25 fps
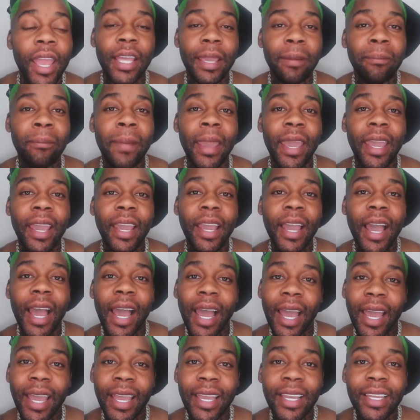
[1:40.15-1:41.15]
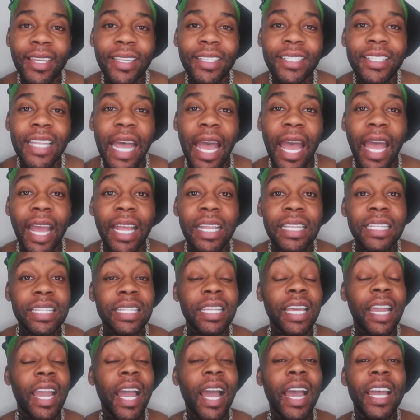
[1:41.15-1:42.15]
They met guys and
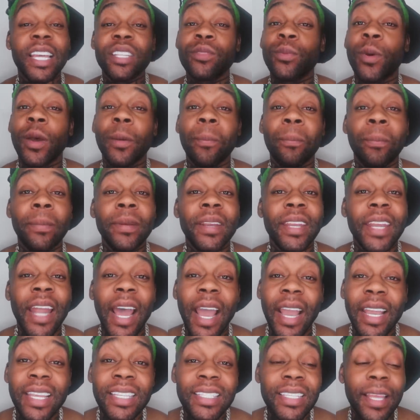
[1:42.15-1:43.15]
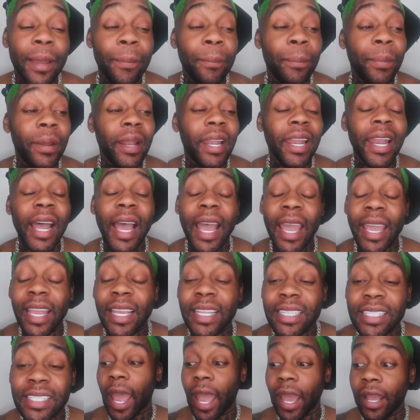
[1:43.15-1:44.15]
the guys were nice and
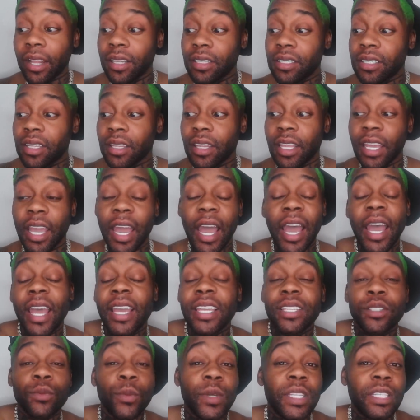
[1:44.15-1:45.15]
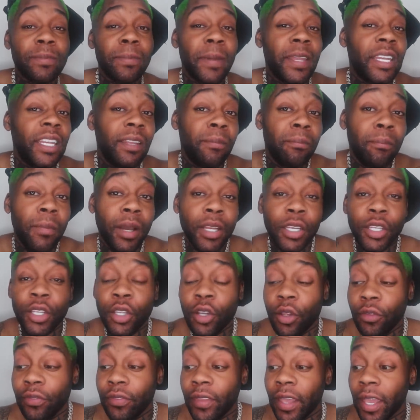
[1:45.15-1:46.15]
polite, and the guys were spending
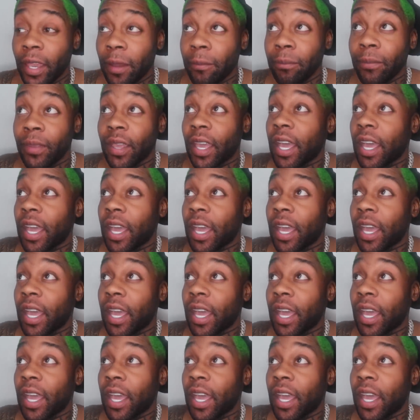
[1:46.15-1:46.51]
money on them.